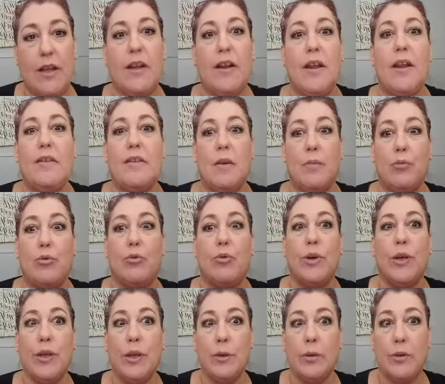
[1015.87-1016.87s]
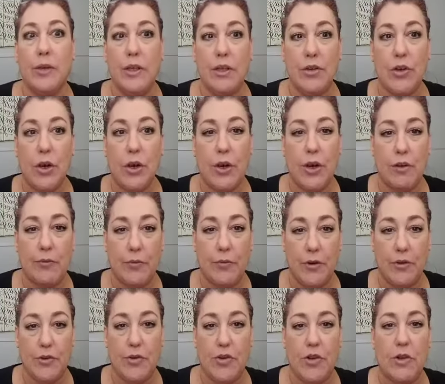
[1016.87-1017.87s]
it ends up really, really dark at
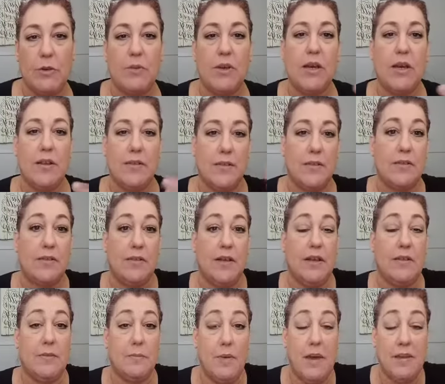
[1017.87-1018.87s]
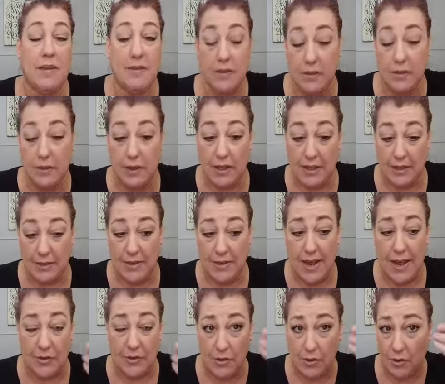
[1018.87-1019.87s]
first too, because it's basically like a
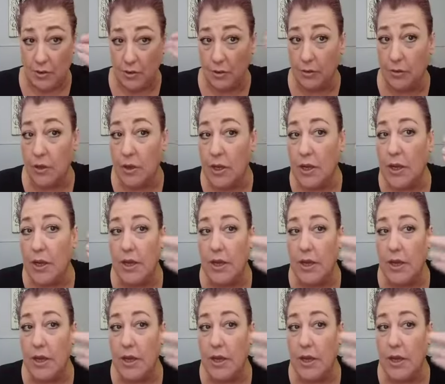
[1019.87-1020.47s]
tattoo,